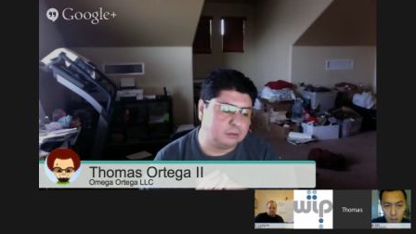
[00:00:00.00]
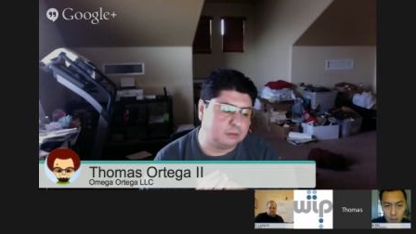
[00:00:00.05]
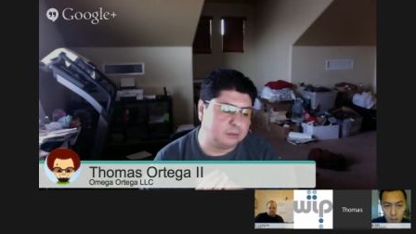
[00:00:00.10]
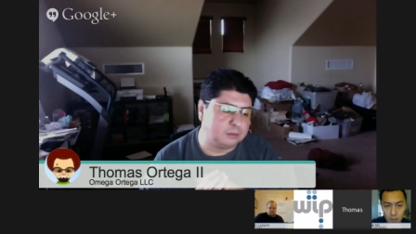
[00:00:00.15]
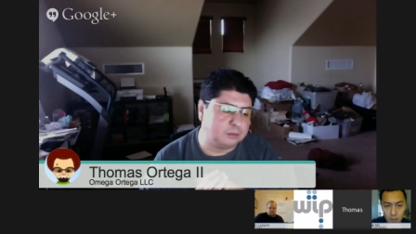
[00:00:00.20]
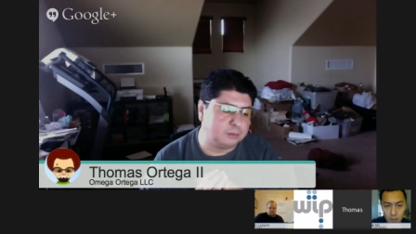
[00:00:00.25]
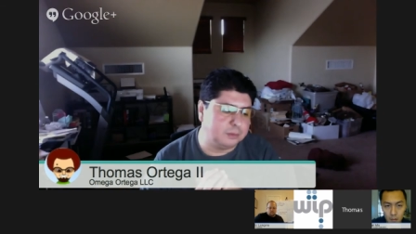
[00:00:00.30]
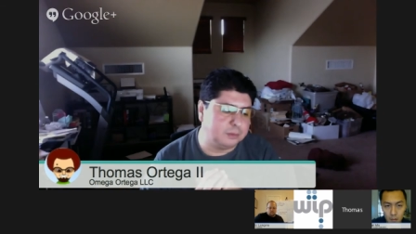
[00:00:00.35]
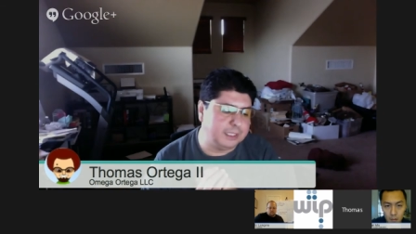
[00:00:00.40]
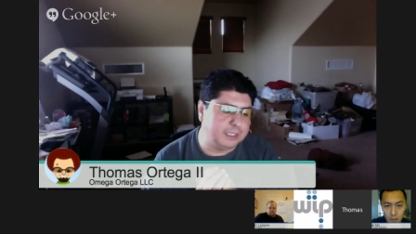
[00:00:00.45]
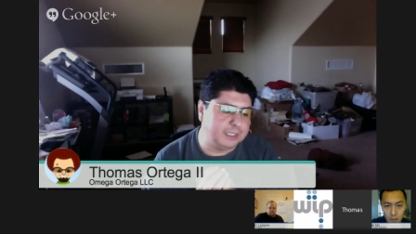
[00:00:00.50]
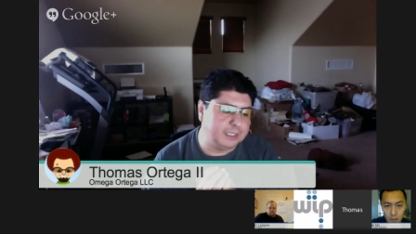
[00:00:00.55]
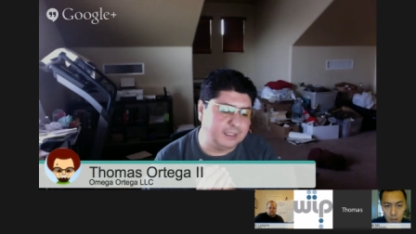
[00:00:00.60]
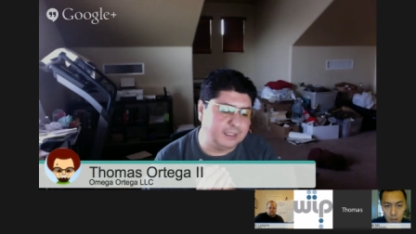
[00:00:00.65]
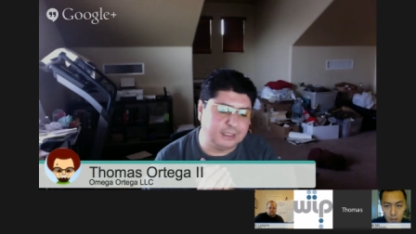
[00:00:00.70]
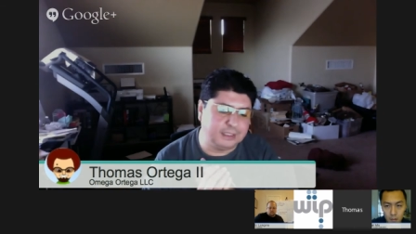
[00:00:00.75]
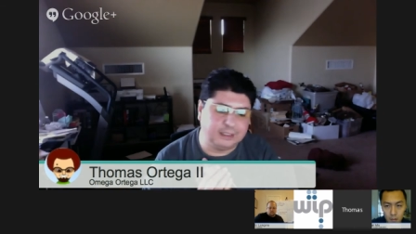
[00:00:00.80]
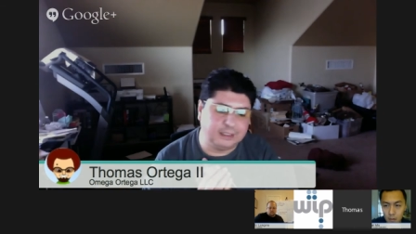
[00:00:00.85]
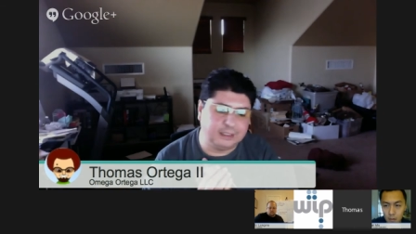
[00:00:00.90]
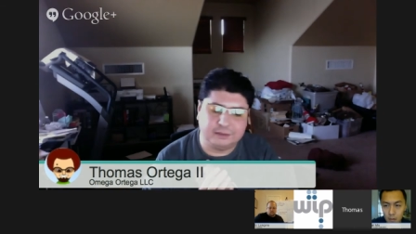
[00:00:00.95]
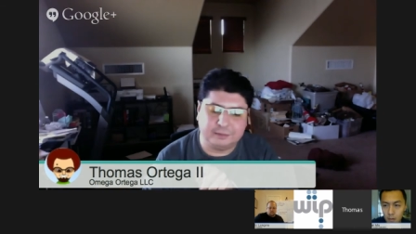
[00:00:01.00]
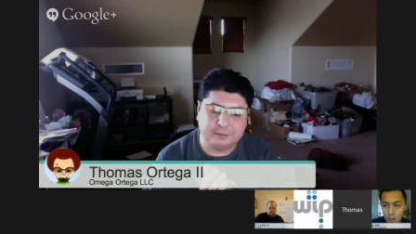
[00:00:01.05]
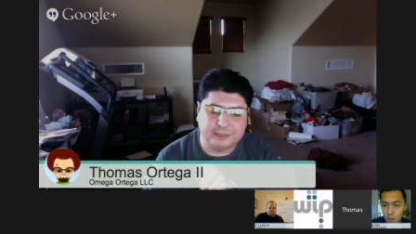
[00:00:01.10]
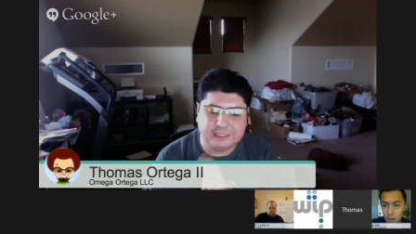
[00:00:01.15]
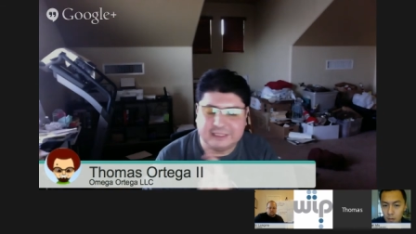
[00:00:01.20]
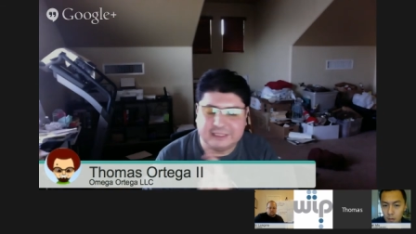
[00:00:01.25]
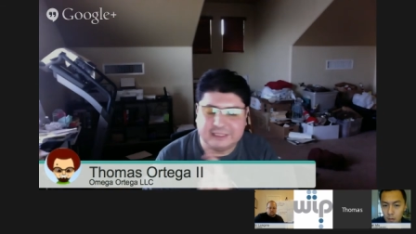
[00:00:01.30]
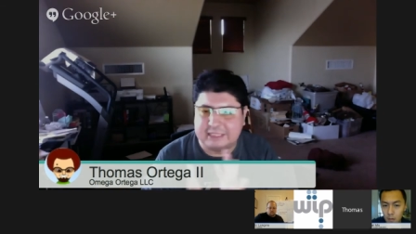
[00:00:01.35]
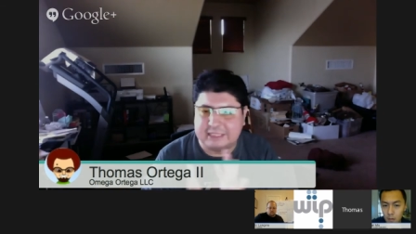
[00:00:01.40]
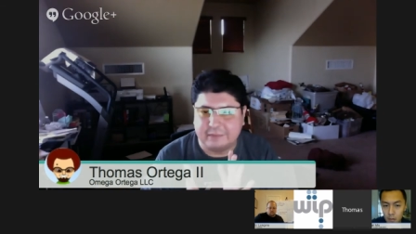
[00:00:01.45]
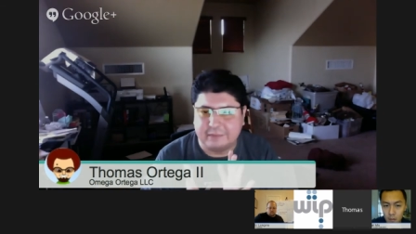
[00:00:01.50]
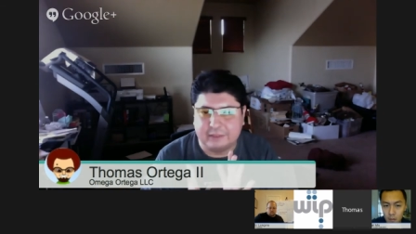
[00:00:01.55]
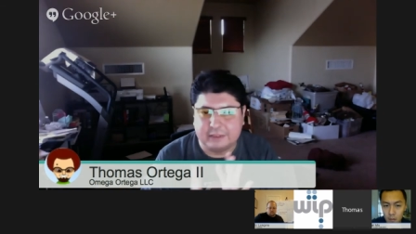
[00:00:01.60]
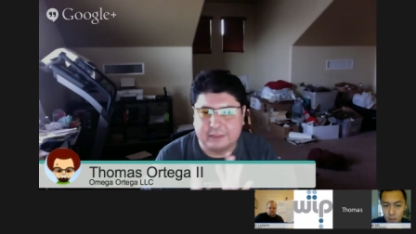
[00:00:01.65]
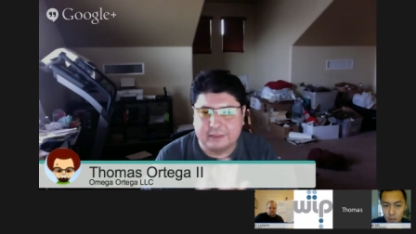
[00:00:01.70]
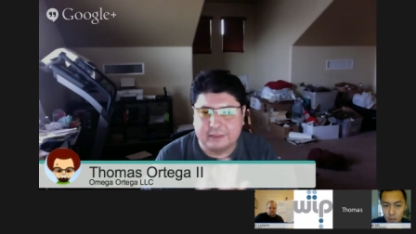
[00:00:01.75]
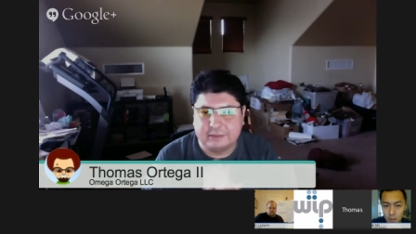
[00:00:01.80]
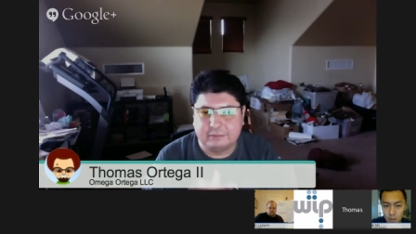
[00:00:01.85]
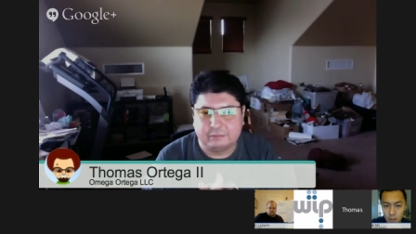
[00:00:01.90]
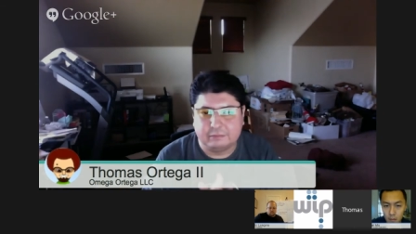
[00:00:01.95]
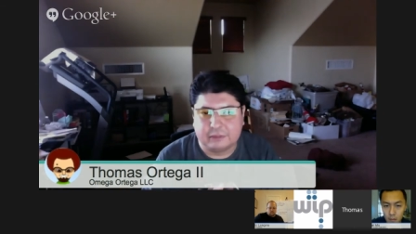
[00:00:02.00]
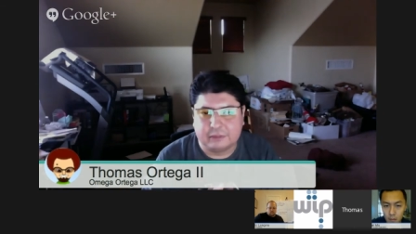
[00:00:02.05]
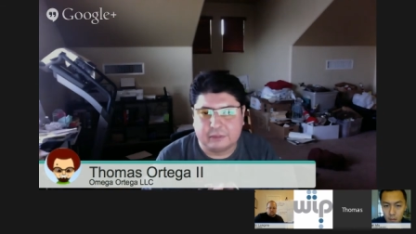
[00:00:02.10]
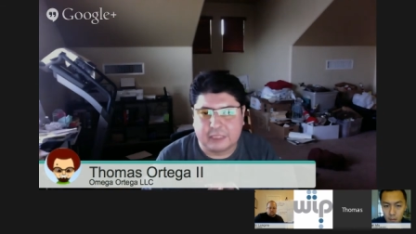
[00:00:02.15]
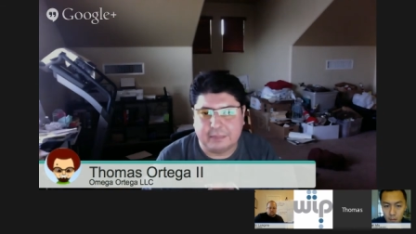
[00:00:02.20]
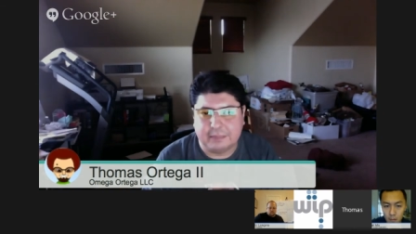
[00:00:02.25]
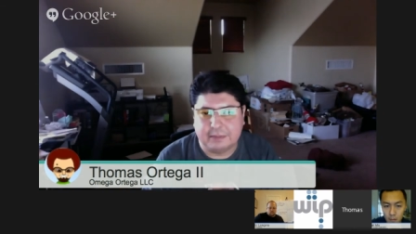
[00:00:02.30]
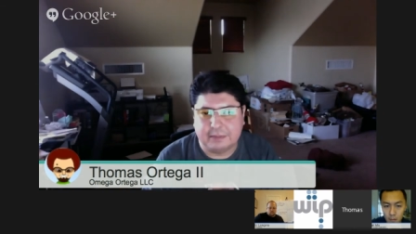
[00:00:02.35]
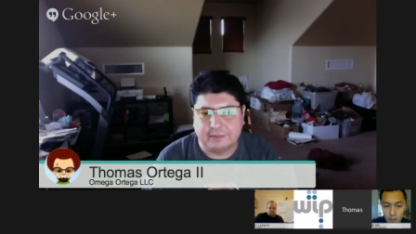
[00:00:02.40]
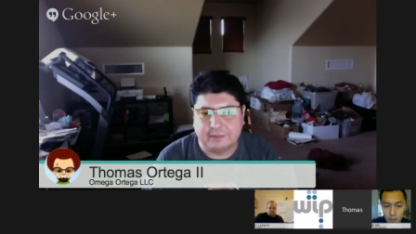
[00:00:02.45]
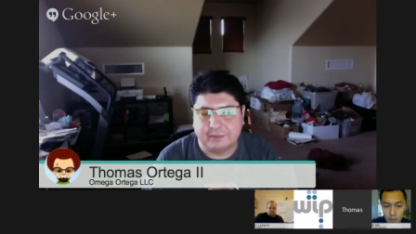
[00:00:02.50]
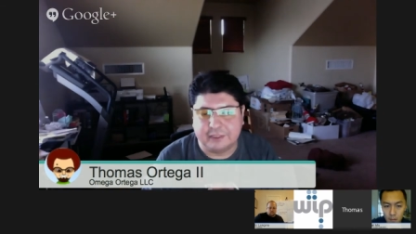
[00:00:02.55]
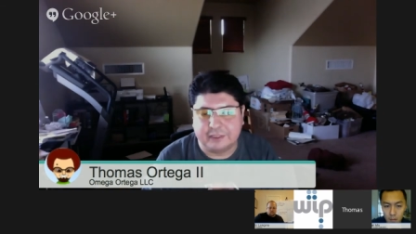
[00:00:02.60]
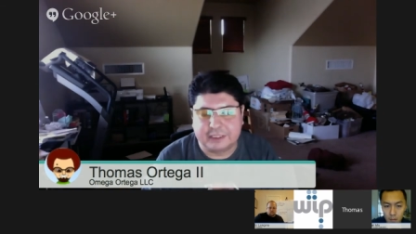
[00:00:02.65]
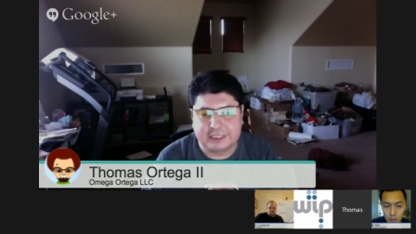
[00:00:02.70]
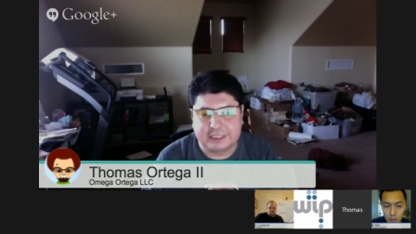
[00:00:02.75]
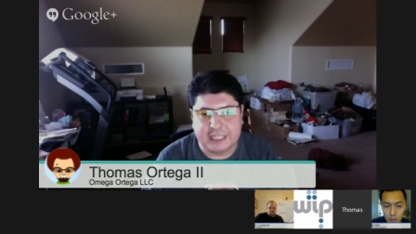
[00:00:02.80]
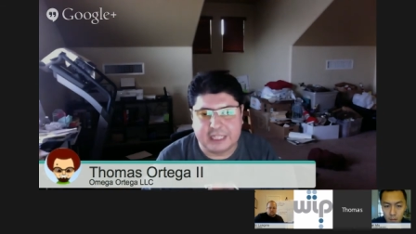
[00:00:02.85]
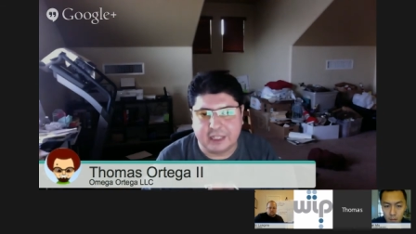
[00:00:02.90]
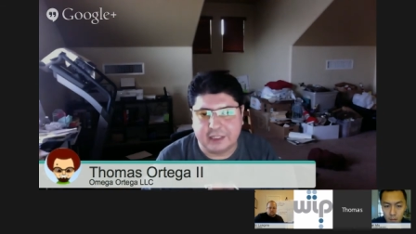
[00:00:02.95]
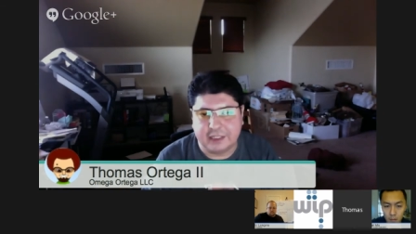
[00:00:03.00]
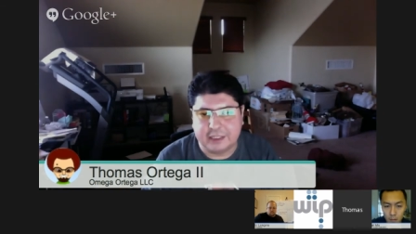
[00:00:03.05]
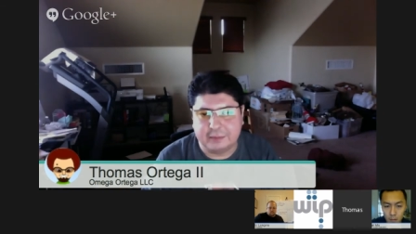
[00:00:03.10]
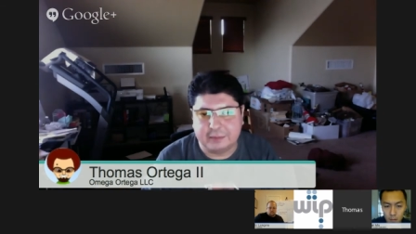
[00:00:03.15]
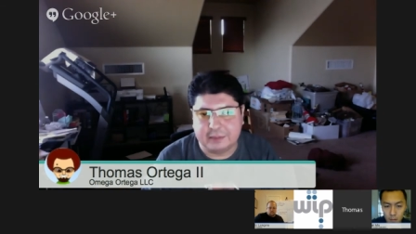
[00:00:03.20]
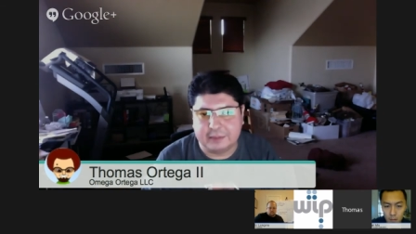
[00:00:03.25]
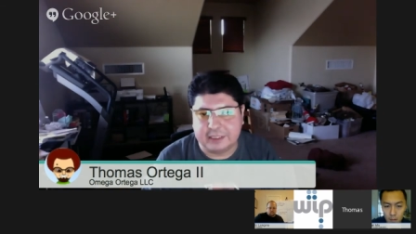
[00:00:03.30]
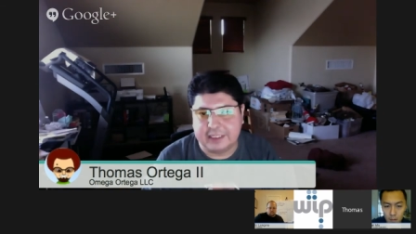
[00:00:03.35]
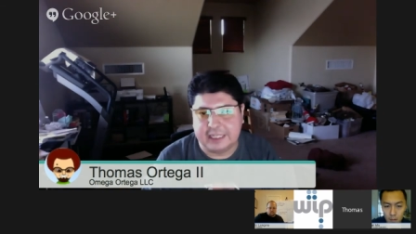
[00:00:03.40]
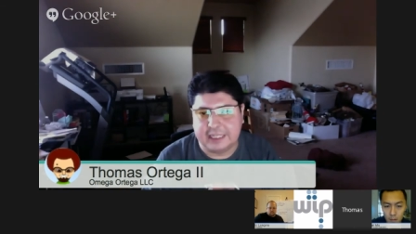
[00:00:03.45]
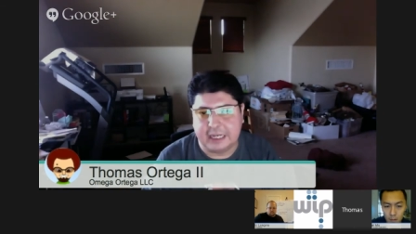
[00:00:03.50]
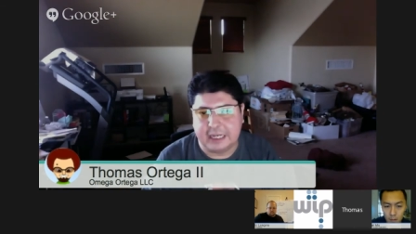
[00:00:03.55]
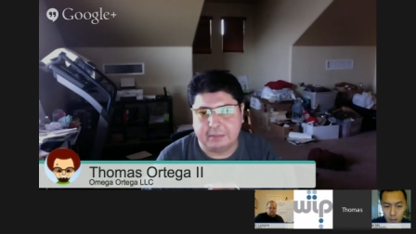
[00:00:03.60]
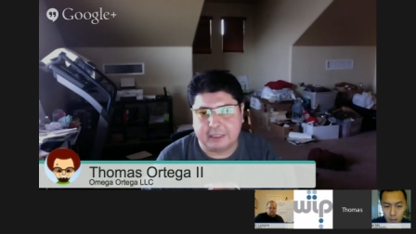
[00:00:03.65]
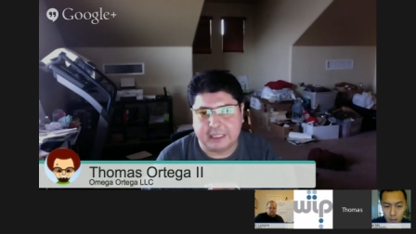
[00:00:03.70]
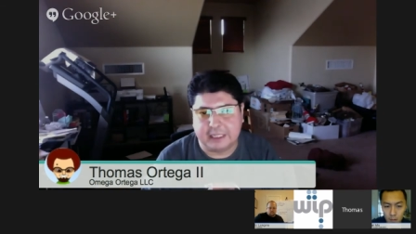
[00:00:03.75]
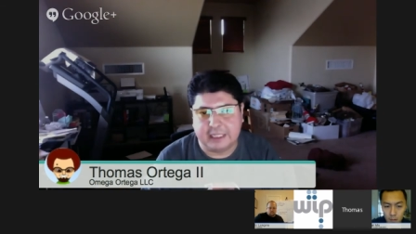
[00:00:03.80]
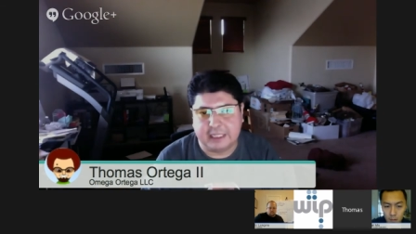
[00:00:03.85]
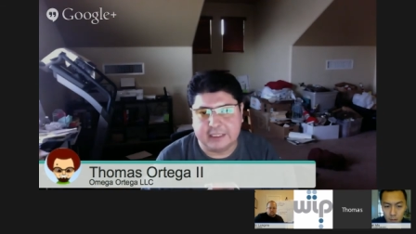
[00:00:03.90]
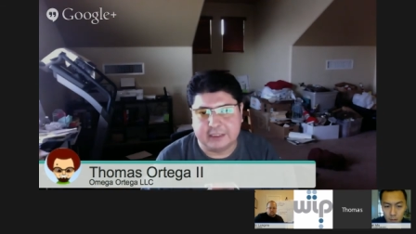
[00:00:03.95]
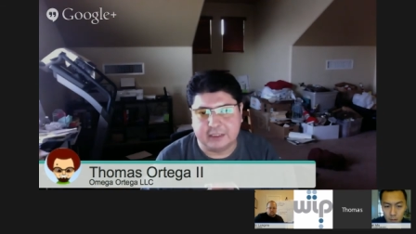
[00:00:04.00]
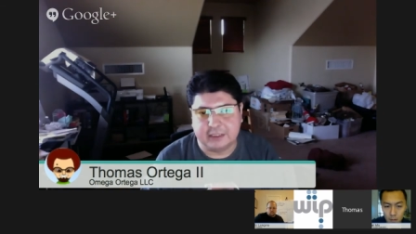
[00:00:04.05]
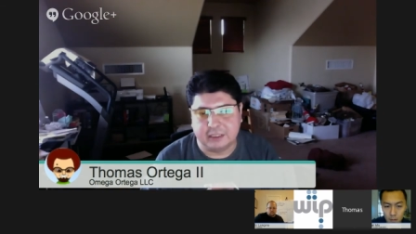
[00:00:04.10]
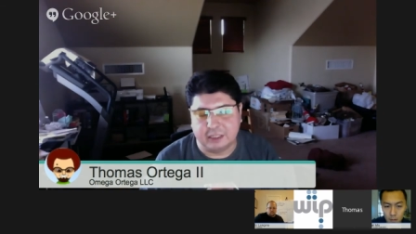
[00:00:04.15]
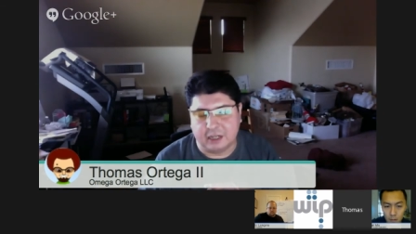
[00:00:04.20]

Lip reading: 3 to 7 types of functionality within the application.